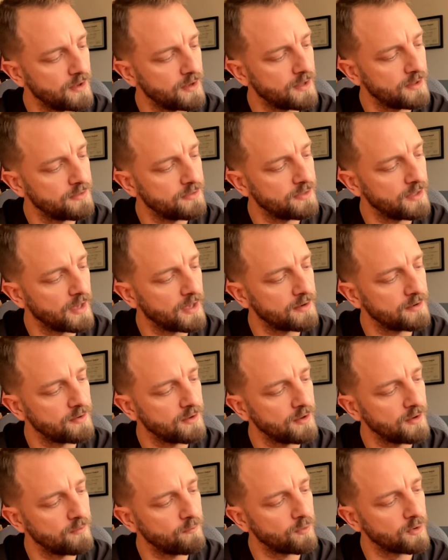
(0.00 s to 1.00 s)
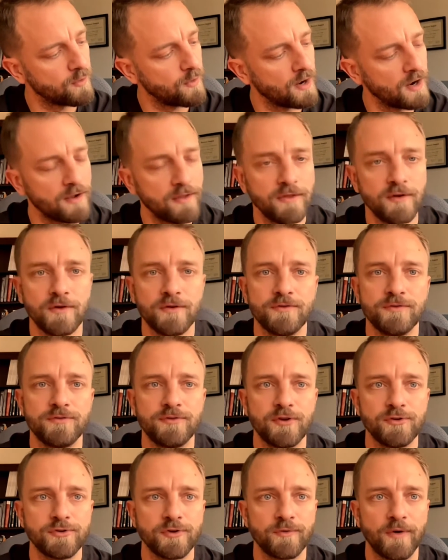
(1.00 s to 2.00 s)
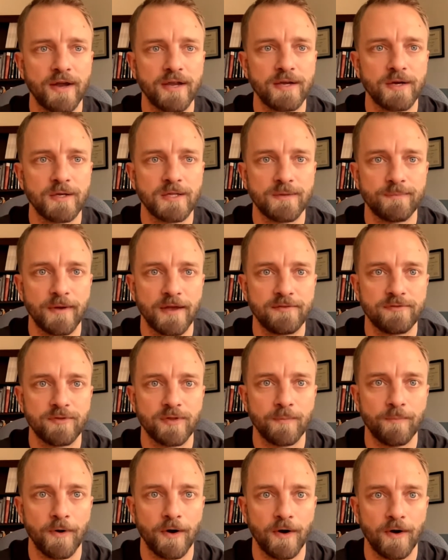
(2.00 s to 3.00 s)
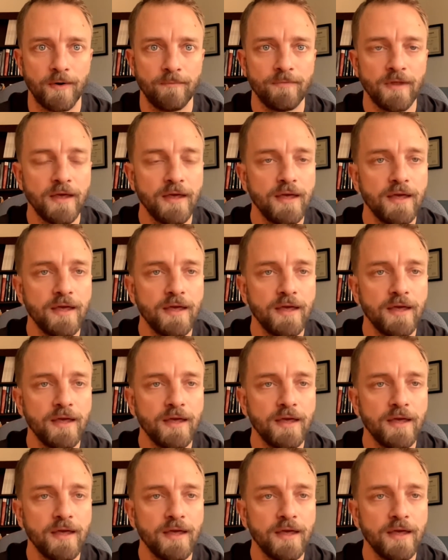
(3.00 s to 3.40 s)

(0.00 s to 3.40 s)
uh, that require a little incision right here at the base of the palm.